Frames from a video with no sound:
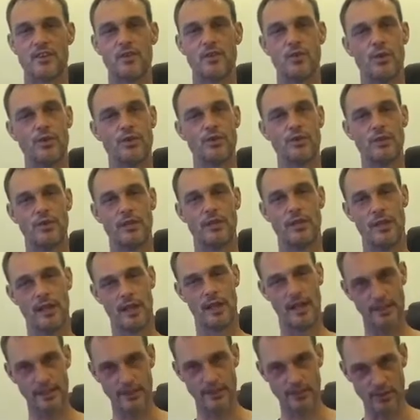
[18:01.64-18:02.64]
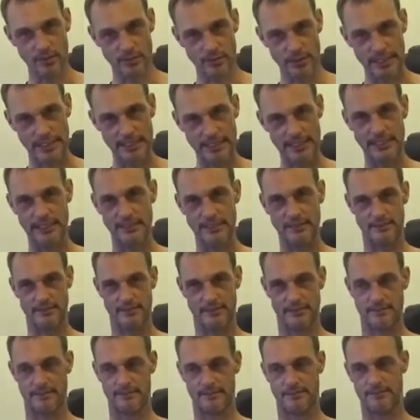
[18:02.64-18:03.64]
matter what you'd like to
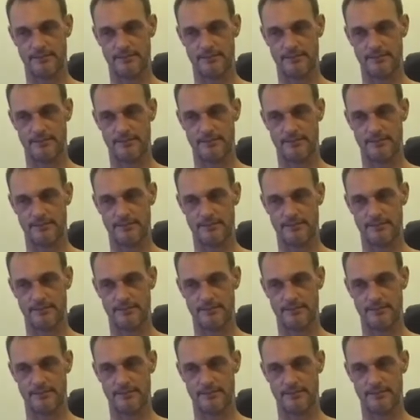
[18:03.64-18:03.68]
believe,